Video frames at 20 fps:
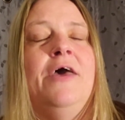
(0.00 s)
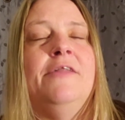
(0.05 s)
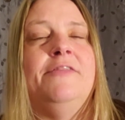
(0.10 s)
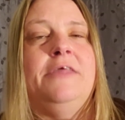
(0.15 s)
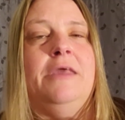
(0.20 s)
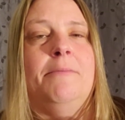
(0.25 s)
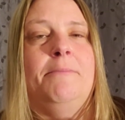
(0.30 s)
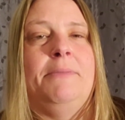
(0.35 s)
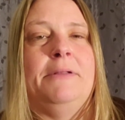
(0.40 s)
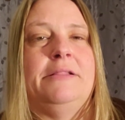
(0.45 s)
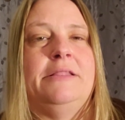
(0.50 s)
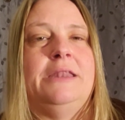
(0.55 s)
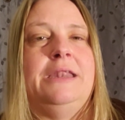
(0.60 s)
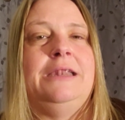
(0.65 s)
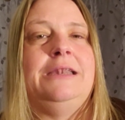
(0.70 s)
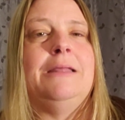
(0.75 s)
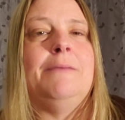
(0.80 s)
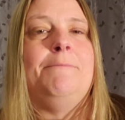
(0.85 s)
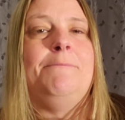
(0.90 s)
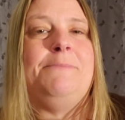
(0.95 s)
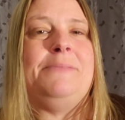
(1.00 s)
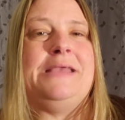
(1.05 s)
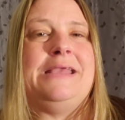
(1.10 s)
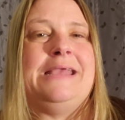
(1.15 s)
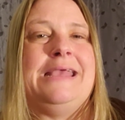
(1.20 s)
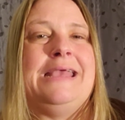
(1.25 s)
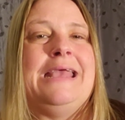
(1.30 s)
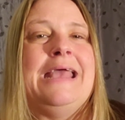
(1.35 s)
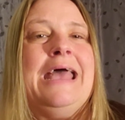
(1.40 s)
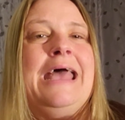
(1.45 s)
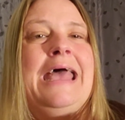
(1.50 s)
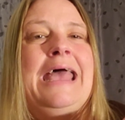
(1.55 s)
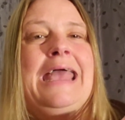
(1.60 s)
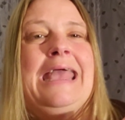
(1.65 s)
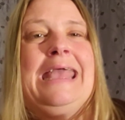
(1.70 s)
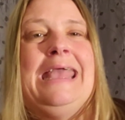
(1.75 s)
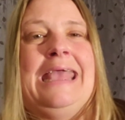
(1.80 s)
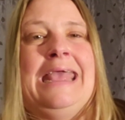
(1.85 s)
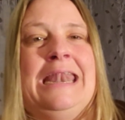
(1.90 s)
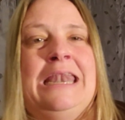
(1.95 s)
the ability to be
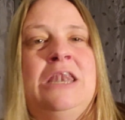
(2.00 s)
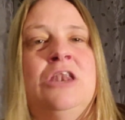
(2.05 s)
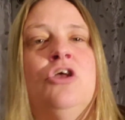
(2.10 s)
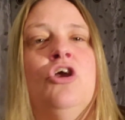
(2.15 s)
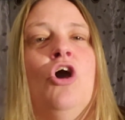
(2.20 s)
in